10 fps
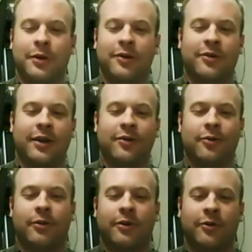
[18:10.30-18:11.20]
decides to
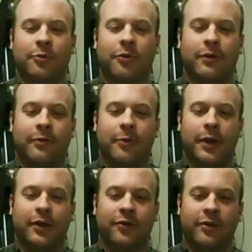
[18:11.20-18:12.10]
release more
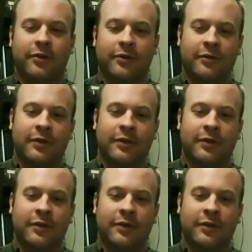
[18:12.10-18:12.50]
information.